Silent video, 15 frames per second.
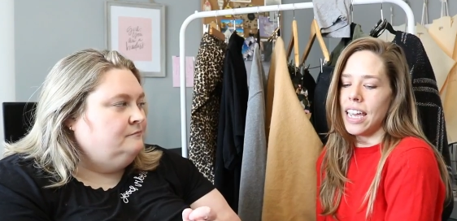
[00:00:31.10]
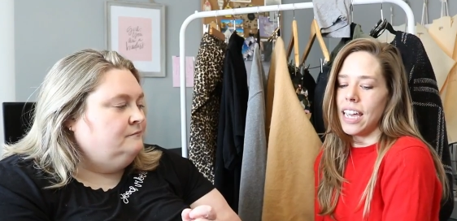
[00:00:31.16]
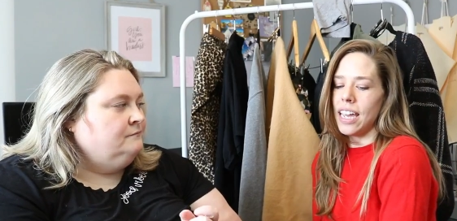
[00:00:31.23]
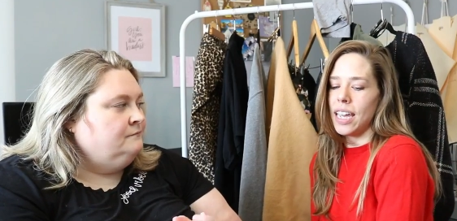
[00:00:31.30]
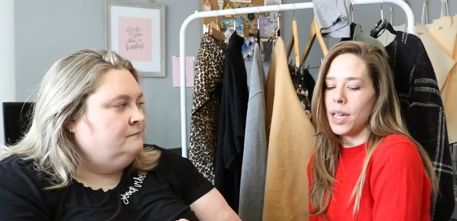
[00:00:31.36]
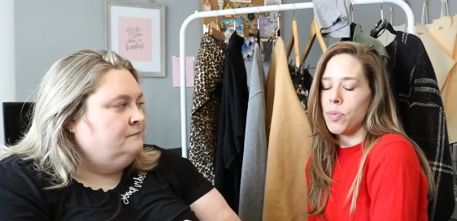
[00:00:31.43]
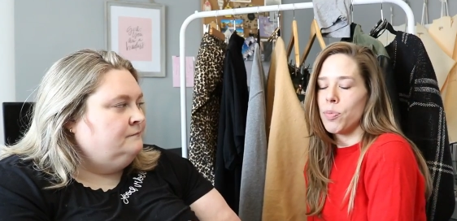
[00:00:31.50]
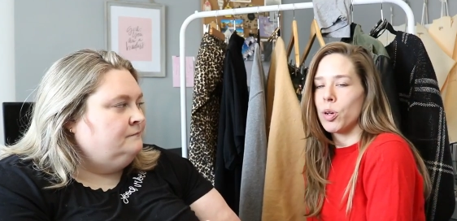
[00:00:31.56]

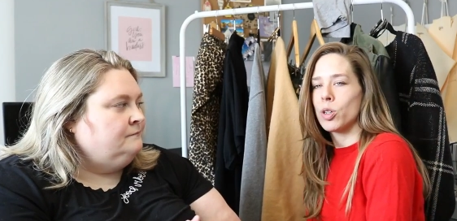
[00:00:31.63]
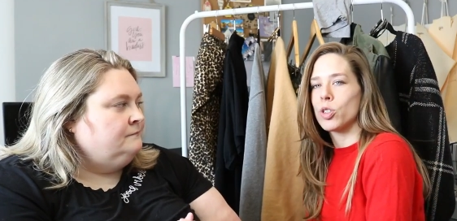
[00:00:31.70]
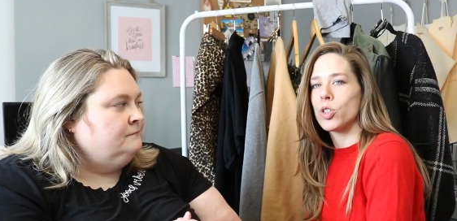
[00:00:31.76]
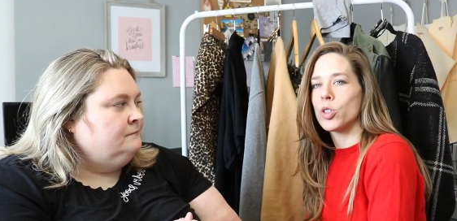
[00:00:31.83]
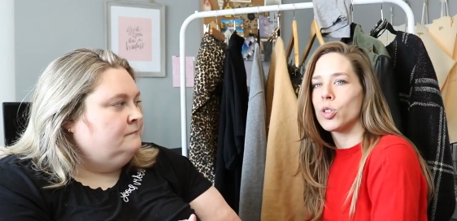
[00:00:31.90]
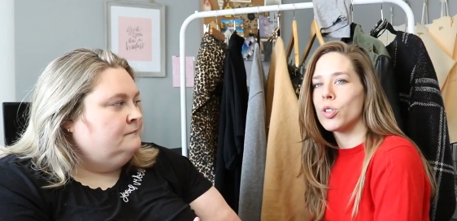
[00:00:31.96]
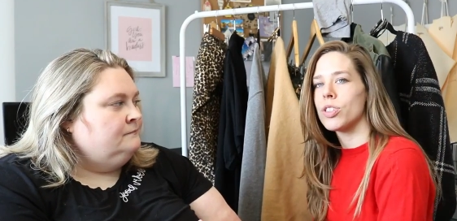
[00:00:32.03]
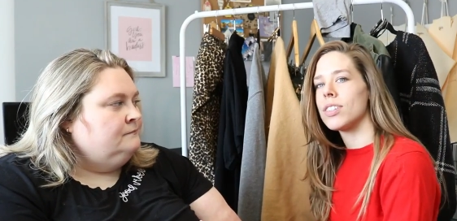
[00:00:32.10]
Speaker 1: a
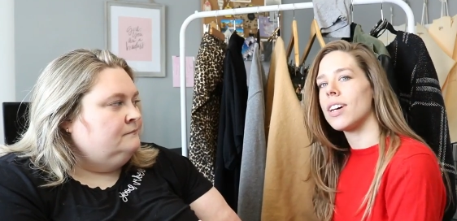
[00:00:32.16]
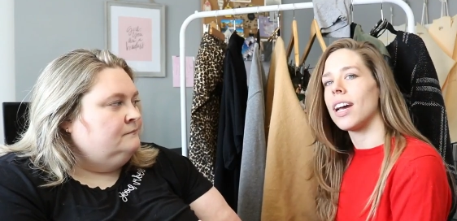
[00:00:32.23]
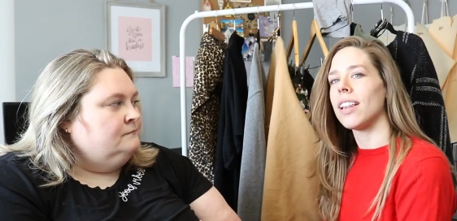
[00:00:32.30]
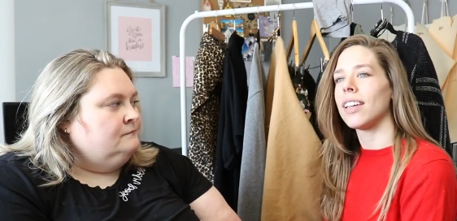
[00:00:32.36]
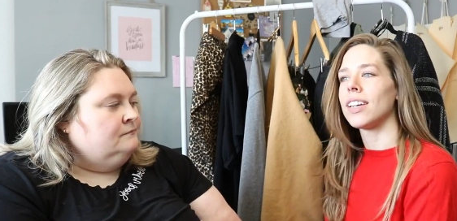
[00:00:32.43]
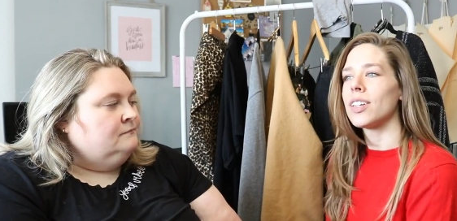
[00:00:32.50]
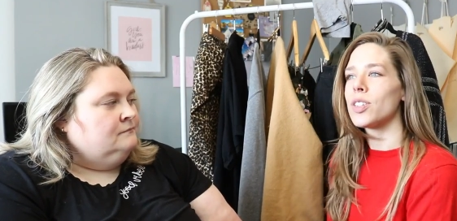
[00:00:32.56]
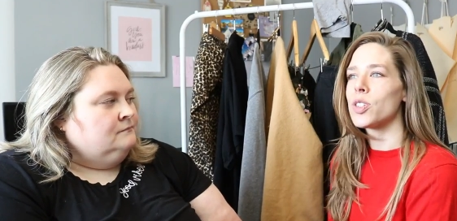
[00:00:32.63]
personal
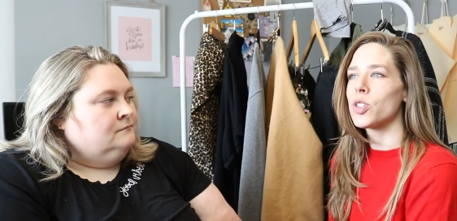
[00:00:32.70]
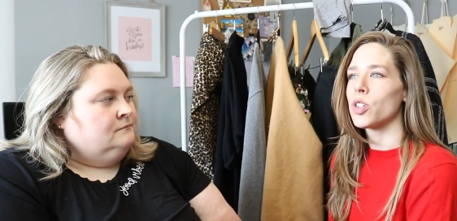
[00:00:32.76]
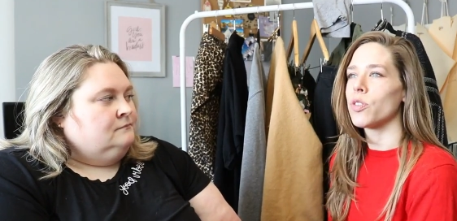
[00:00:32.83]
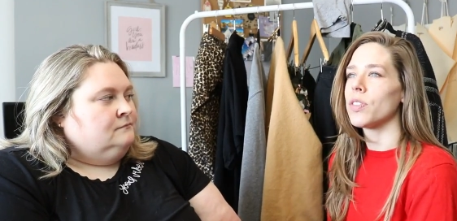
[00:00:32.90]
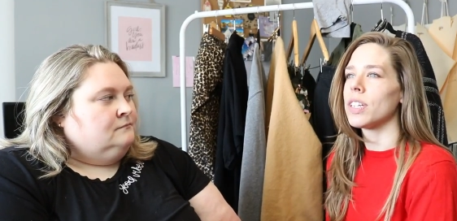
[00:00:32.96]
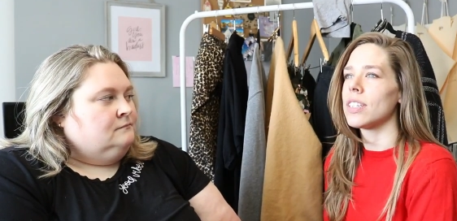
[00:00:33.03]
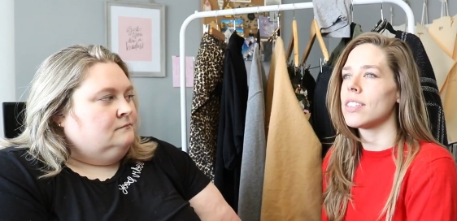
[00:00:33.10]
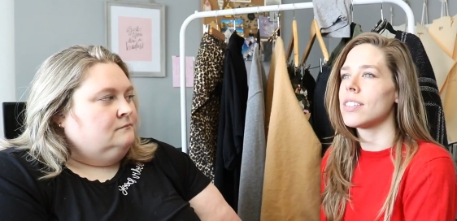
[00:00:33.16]
styling
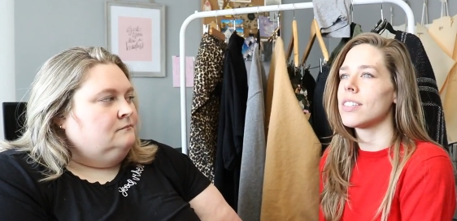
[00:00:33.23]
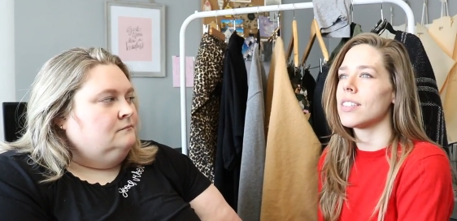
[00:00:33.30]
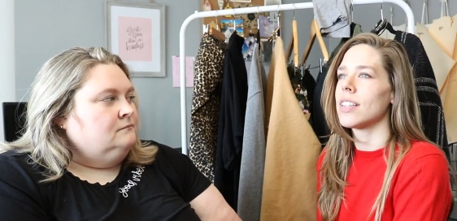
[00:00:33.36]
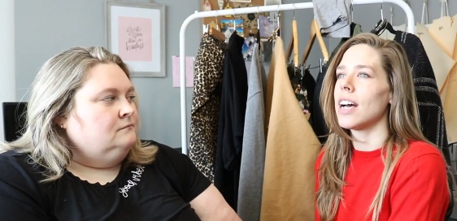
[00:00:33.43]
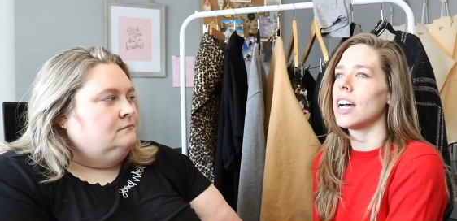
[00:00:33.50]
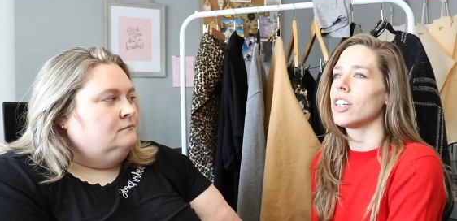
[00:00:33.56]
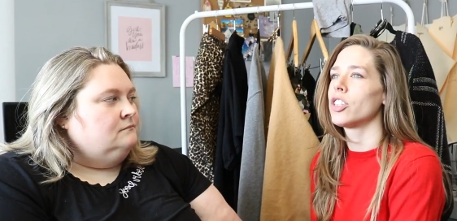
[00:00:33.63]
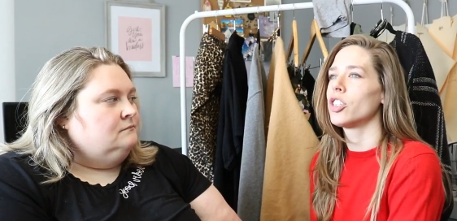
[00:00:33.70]
service
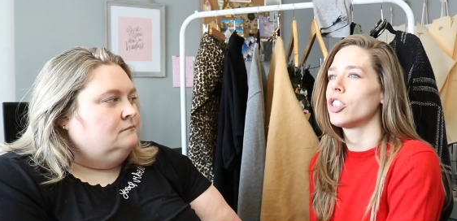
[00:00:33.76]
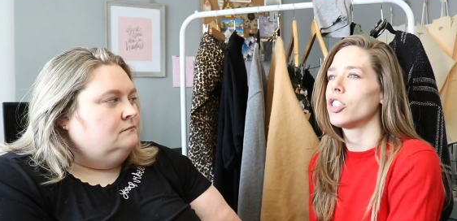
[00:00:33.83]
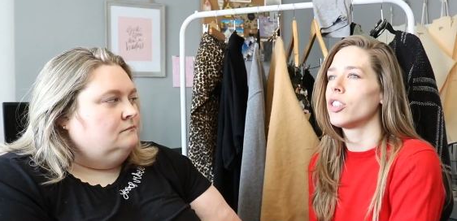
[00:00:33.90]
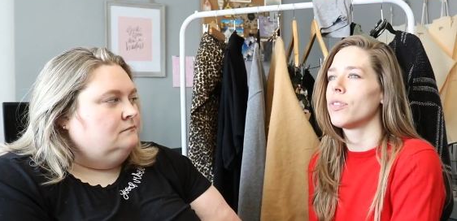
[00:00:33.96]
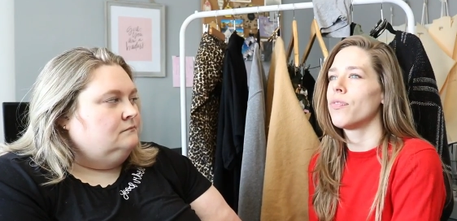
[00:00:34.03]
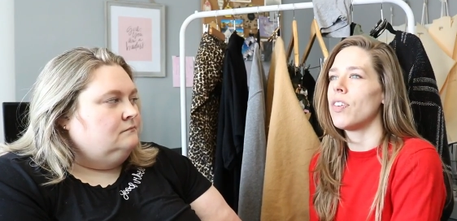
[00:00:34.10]
slash